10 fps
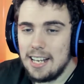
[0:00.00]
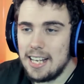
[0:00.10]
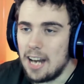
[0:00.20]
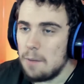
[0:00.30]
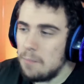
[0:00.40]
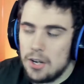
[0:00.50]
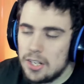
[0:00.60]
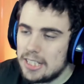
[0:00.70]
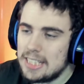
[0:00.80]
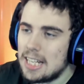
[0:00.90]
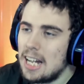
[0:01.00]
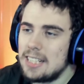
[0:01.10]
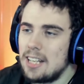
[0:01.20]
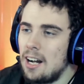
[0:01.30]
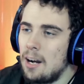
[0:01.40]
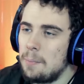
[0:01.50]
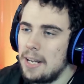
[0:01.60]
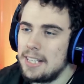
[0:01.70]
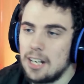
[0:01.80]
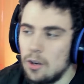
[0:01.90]
Merseyside
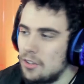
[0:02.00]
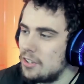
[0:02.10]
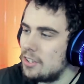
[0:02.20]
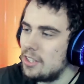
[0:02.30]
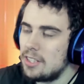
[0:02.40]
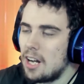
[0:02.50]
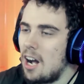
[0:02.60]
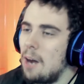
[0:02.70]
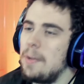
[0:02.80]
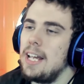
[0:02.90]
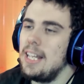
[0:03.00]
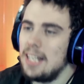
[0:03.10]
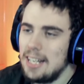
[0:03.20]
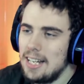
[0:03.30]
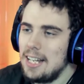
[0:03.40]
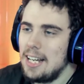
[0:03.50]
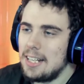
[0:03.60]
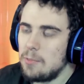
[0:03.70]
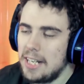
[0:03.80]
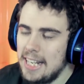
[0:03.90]
derby, the London derby.
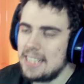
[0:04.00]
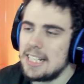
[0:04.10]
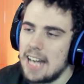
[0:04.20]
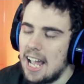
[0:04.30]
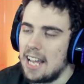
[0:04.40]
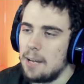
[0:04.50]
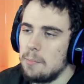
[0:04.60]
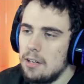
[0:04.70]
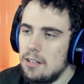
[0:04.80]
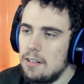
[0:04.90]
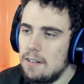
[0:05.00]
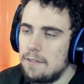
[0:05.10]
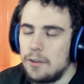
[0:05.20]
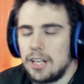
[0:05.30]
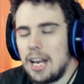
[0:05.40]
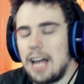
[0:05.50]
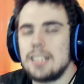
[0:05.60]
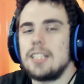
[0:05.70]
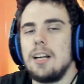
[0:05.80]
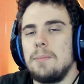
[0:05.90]
We need a name for the
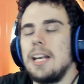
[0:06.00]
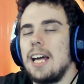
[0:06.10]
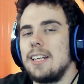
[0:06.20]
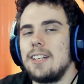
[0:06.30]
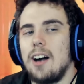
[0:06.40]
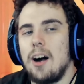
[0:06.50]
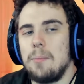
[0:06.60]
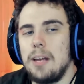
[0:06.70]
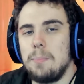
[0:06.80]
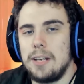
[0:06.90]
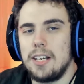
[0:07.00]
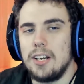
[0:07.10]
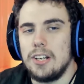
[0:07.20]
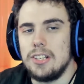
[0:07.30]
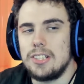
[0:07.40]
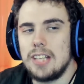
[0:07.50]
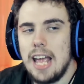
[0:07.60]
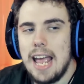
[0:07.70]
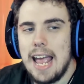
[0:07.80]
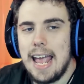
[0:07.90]
Lazio Milan derby because
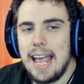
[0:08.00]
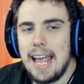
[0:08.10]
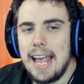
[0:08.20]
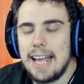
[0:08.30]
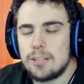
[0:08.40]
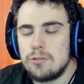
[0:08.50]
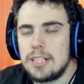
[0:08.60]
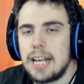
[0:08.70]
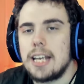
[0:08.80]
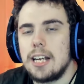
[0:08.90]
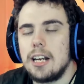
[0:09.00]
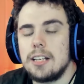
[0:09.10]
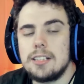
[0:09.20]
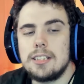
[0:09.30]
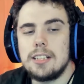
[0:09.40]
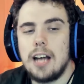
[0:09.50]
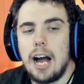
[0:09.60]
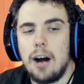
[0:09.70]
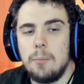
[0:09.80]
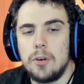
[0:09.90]
it's ridiculous
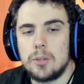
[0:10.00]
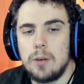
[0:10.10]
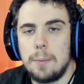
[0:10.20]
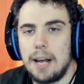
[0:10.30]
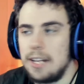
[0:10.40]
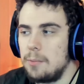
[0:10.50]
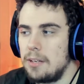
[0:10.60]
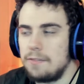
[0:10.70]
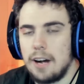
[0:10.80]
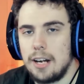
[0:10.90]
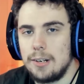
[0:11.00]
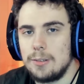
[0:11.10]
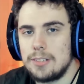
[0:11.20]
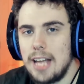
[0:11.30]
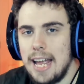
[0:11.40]
how much we're playing them in finals.